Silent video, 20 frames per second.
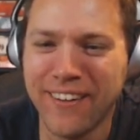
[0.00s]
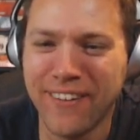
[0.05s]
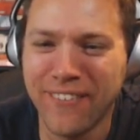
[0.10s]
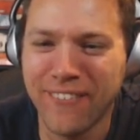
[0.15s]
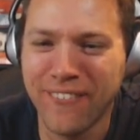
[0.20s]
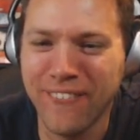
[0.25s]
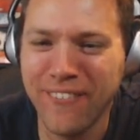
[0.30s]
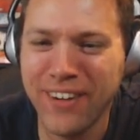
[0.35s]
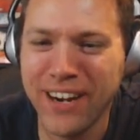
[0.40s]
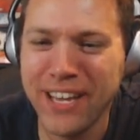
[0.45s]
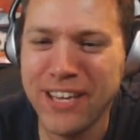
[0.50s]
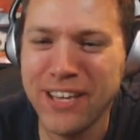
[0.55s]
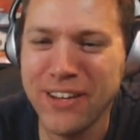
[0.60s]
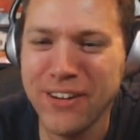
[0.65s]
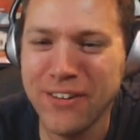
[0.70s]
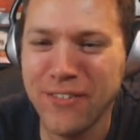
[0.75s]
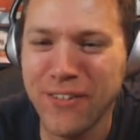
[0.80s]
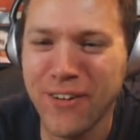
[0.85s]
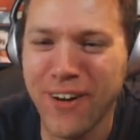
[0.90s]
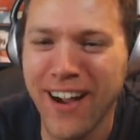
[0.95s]
What do
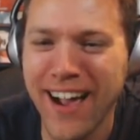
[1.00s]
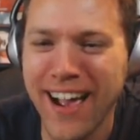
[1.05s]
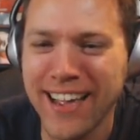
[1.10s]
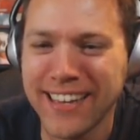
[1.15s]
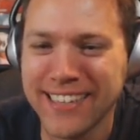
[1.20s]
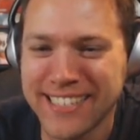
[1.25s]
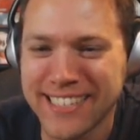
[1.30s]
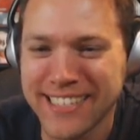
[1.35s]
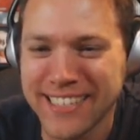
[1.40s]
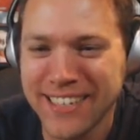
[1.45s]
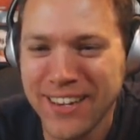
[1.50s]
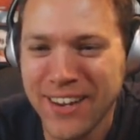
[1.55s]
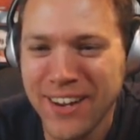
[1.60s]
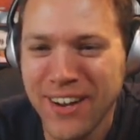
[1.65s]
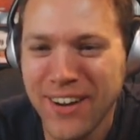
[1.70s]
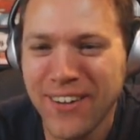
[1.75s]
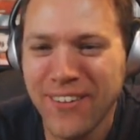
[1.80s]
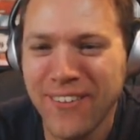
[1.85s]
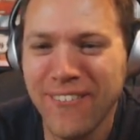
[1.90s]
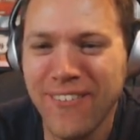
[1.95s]
you want?
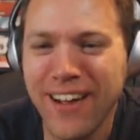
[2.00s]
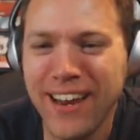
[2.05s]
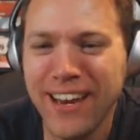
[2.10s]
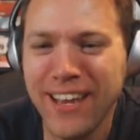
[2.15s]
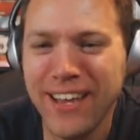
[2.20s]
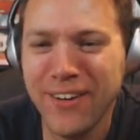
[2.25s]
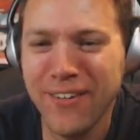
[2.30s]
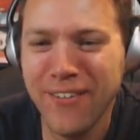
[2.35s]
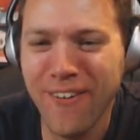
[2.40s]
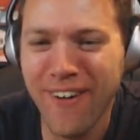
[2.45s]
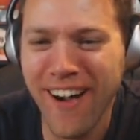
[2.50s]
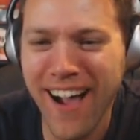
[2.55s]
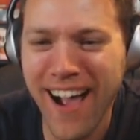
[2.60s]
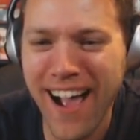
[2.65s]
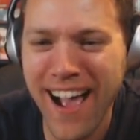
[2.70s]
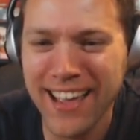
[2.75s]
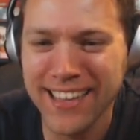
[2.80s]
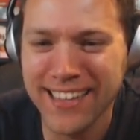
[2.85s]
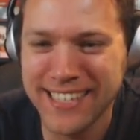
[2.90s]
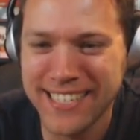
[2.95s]
What do you
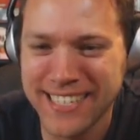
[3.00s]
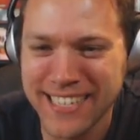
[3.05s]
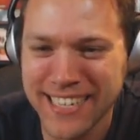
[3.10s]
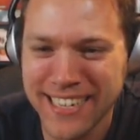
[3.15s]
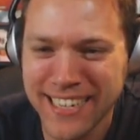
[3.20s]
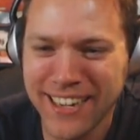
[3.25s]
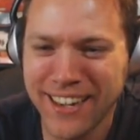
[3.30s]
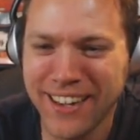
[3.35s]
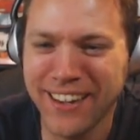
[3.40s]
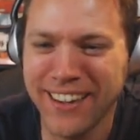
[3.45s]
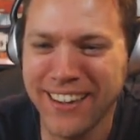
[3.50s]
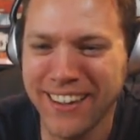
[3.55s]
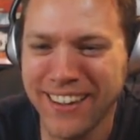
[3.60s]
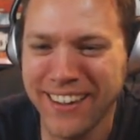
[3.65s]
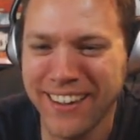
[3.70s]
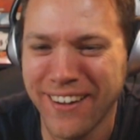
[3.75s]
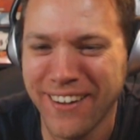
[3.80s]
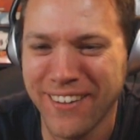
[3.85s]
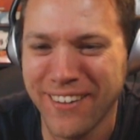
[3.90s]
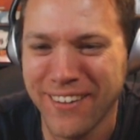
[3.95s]
want?
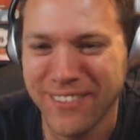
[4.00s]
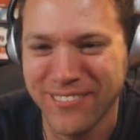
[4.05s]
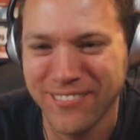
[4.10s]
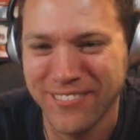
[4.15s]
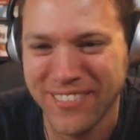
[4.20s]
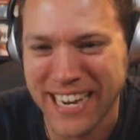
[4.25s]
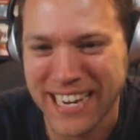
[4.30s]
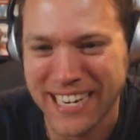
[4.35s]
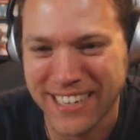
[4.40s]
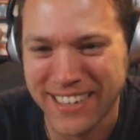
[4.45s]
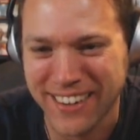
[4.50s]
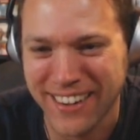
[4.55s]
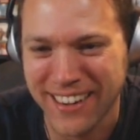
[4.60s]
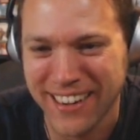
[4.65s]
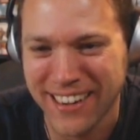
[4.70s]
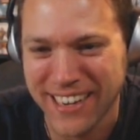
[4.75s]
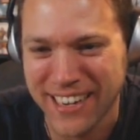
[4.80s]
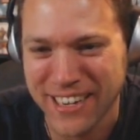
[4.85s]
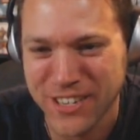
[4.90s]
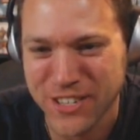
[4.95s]
Oh my
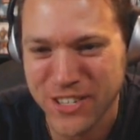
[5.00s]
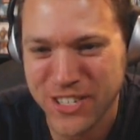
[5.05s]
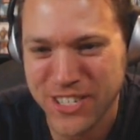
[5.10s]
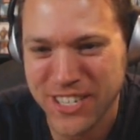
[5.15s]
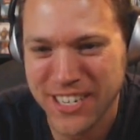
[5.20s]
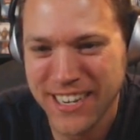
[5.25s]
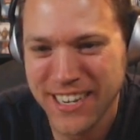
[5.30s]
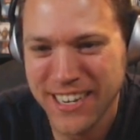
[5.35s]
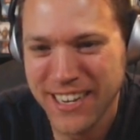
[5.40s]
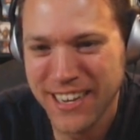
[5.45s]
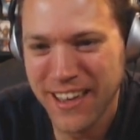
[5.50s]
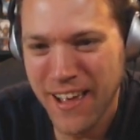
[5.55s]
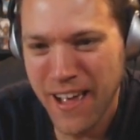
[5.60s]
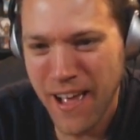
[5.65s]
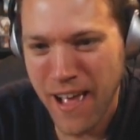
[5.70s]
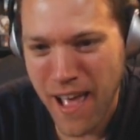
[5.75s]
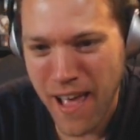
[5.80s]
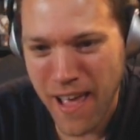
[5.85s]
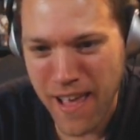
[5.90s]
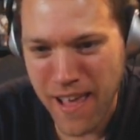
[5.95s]
gosh.
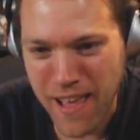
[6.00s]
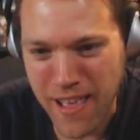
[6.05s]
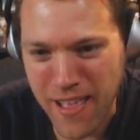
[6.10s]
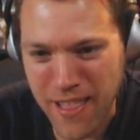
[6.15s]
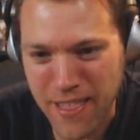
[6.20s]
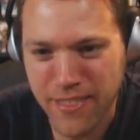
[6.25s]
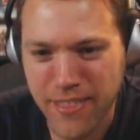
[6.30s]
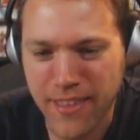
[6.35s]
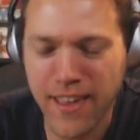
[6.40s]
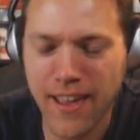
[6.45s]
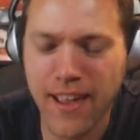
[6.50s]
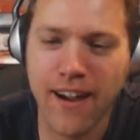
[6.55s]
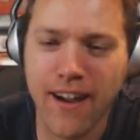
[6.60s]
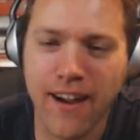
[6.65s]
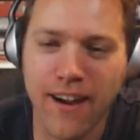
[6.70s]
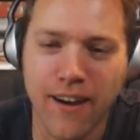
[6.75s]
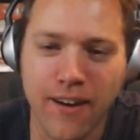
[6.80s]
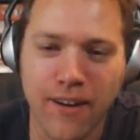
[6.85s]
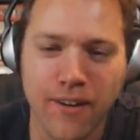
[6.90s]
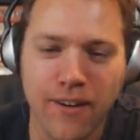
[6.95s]

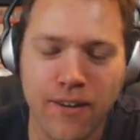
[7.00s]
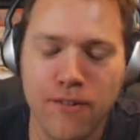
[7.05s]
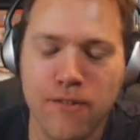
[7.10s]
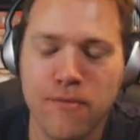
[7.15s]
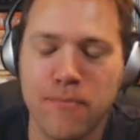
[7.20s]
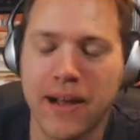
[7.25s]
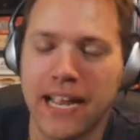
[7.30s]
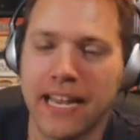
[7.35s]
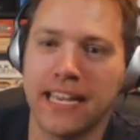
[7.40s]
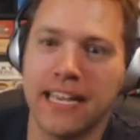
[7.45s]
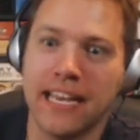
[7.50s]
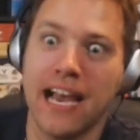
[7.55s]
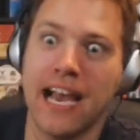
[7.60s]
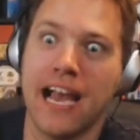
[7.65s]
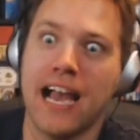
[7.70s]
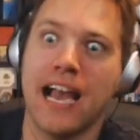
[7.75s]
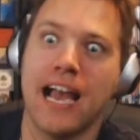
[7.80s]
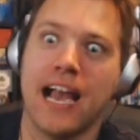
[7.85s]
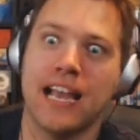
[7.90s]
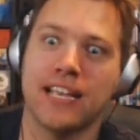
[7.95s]
There! Oh my
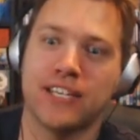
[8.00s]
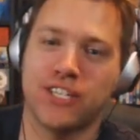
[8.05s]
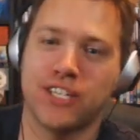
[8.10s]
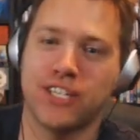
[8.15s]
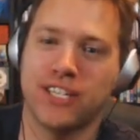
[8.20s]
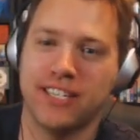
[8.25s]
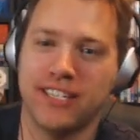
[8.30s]
gosh.